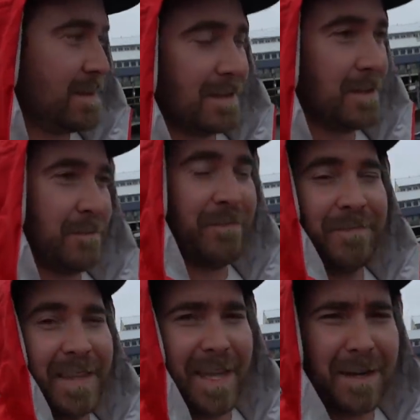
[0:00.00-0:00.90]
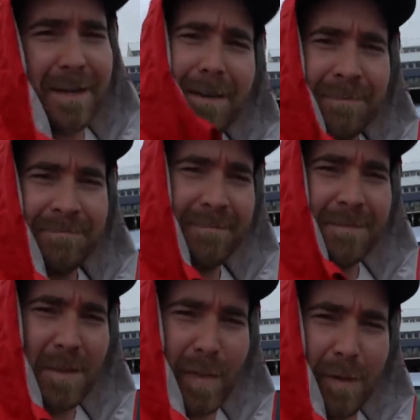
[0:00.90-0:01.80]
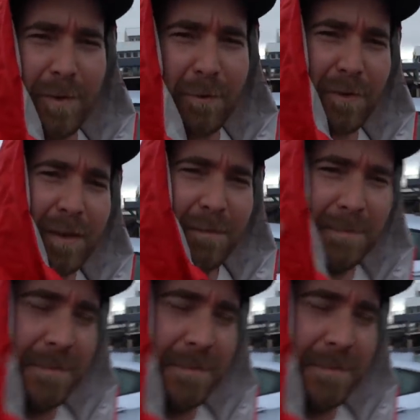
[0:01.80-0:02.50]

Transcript: Um, Canada, you better be worth it.